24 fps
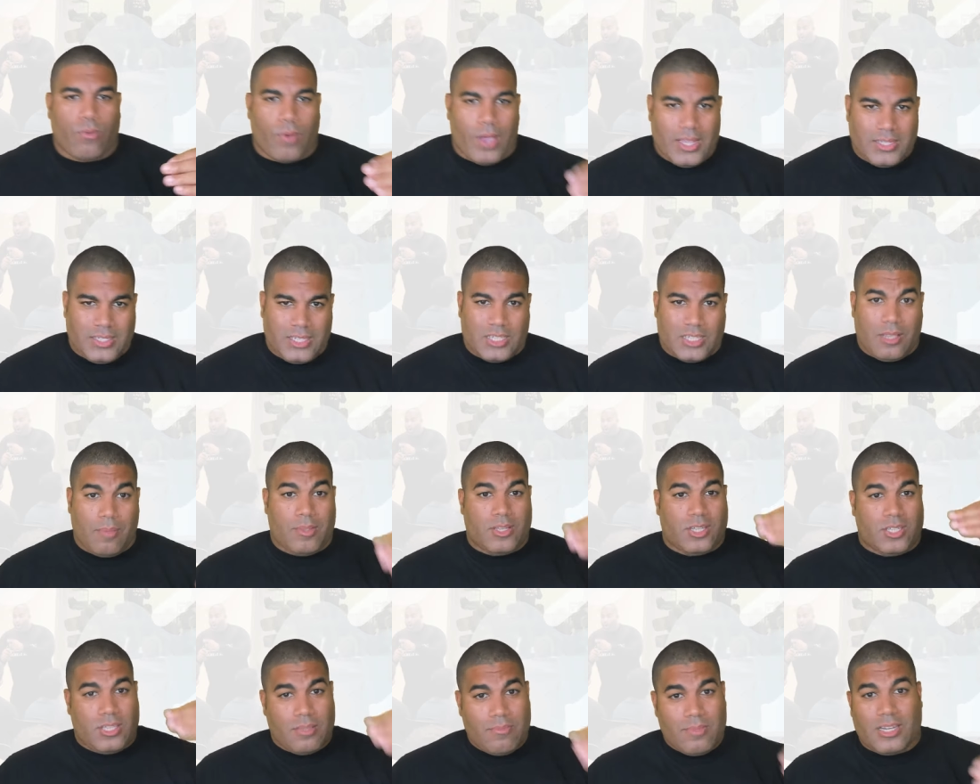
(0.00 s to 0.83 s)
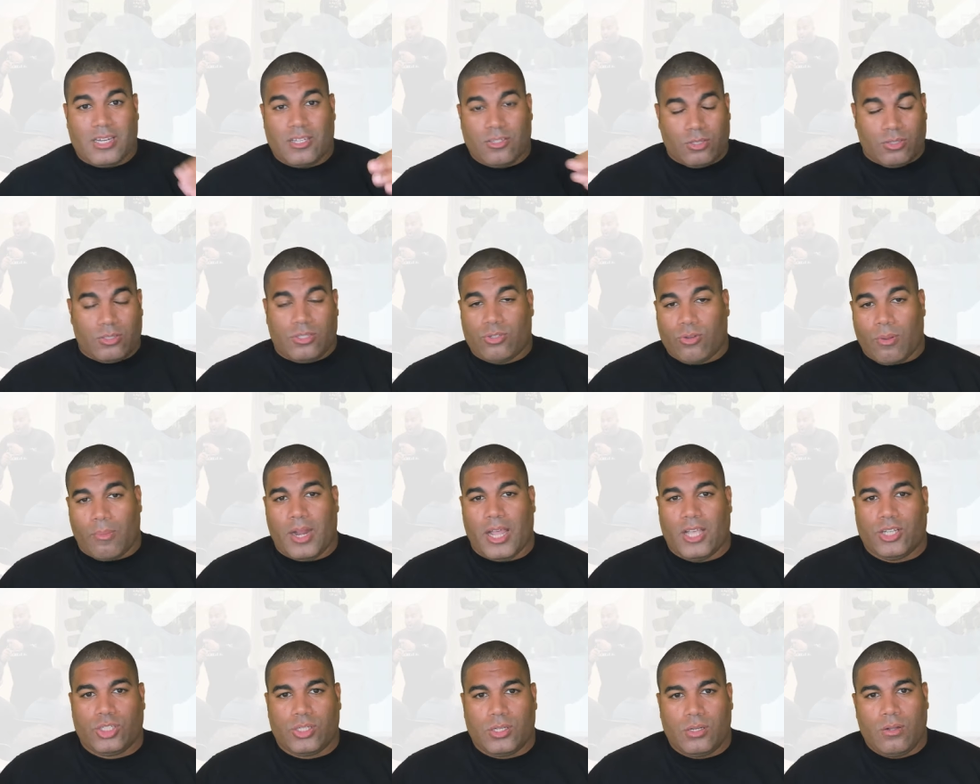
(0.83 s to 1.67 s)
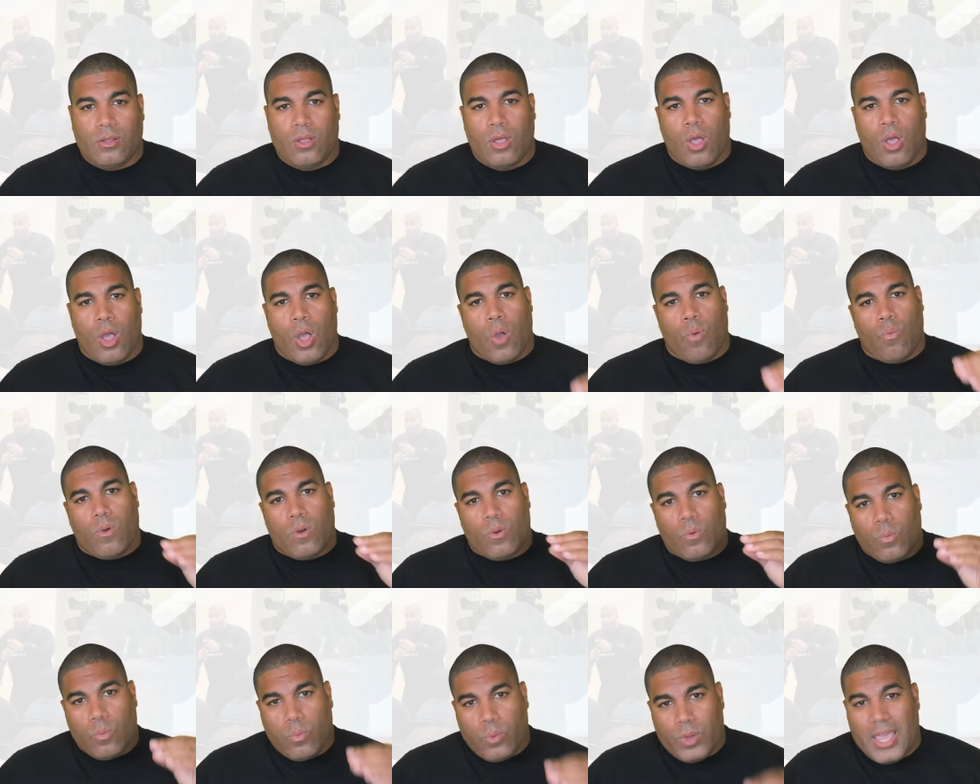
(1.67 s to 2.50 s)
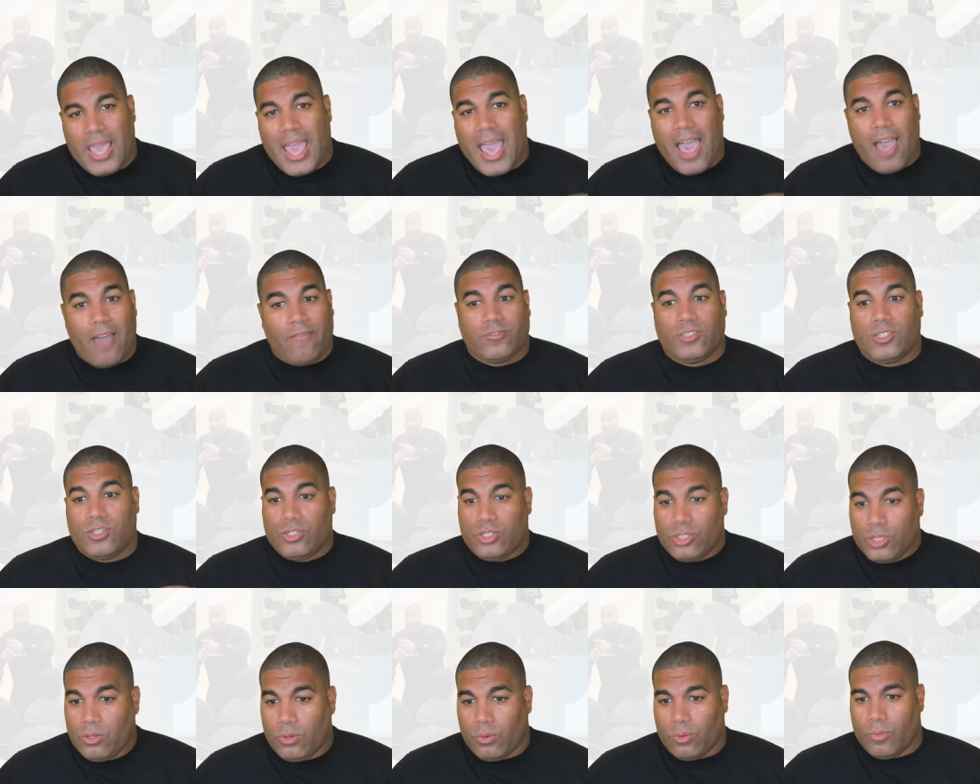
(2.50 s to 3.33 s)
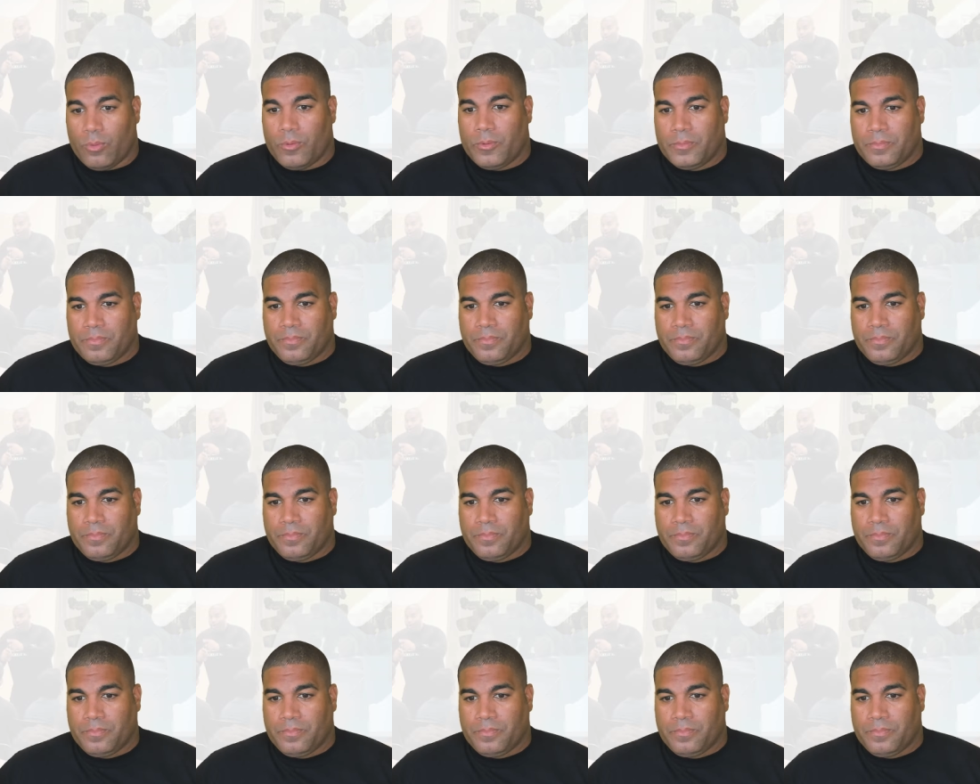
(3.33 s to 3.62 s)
racism and systemic discrimination, what we have to do.